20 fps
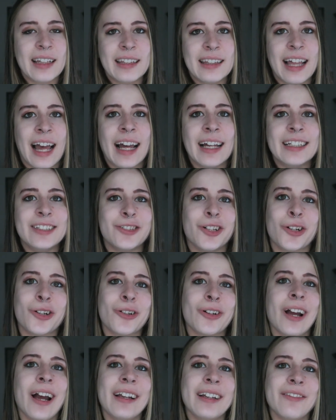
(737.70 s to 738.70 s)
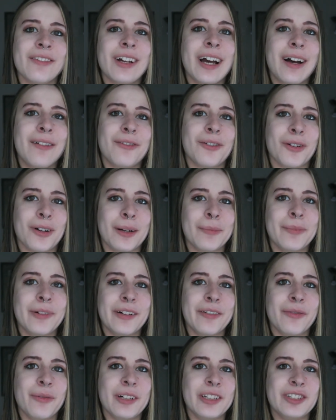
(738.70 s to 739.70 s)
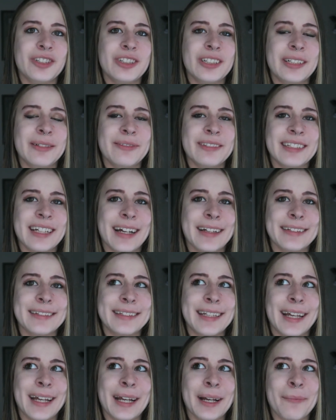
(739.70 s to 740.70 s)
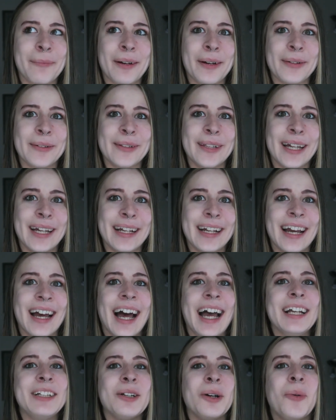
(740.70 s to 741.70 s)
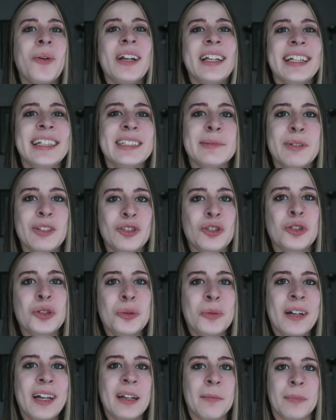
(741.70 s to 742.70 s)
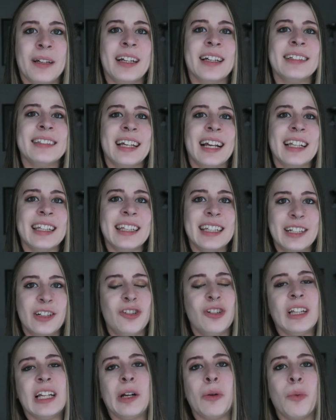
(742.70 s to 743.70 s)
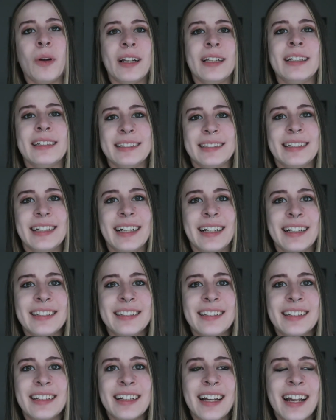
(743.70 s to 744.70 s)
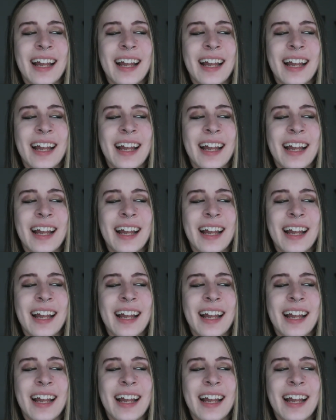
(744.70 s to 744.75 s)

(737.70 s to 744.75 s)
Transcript: That is her kind of cover up of what she was kind of saying about, like, I know what he's been doing because I literally witnessed it.